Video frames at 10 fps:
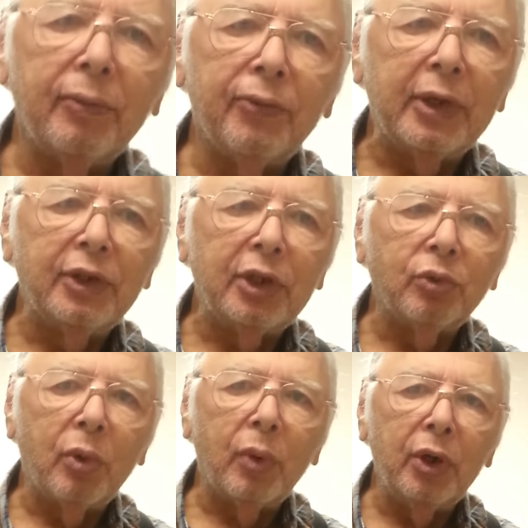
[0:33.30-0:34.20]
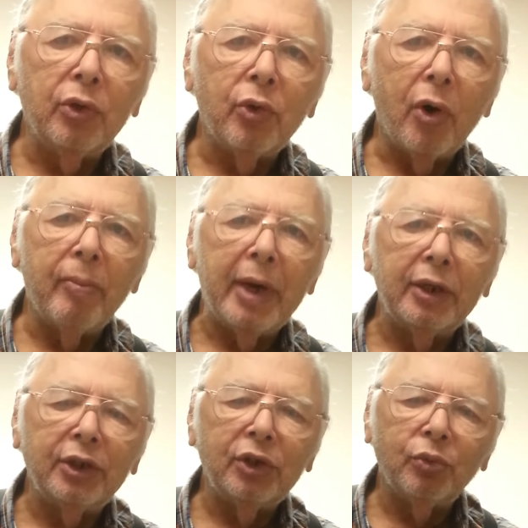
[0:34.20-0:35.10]
Friend says, well, what are you talking about?
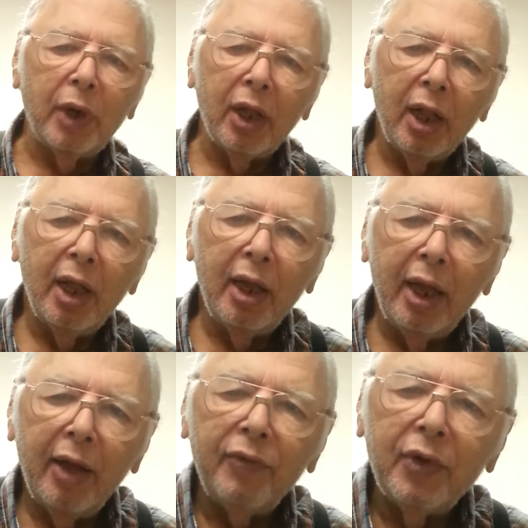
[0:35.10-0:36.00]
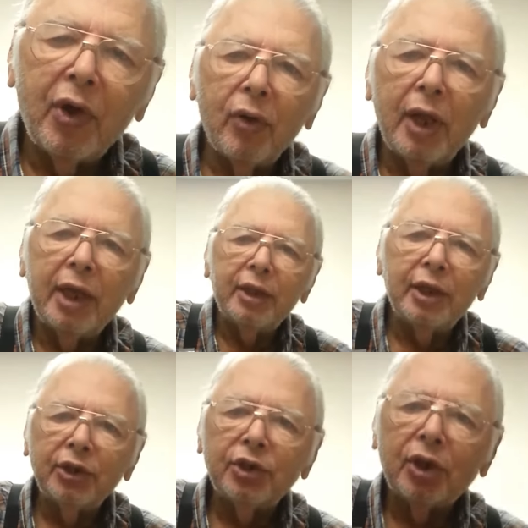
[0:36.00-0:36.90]
He says, well, if you go like
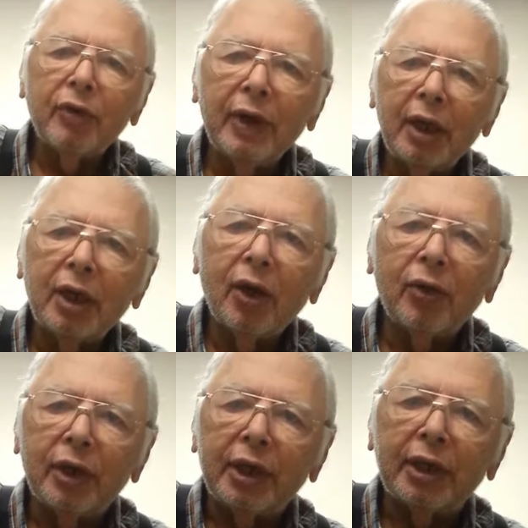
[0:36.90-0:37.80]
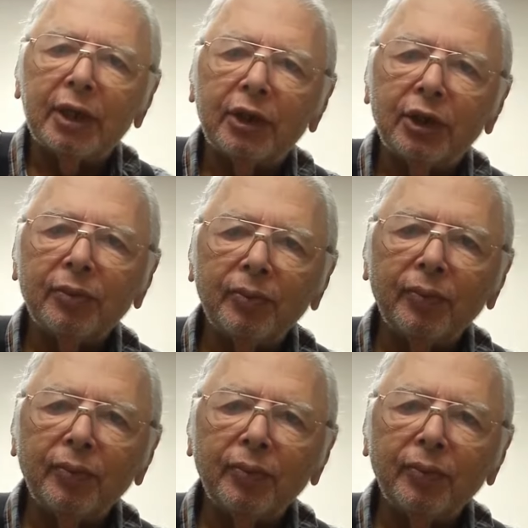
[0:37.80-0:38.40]
this, the gorilla goes like this.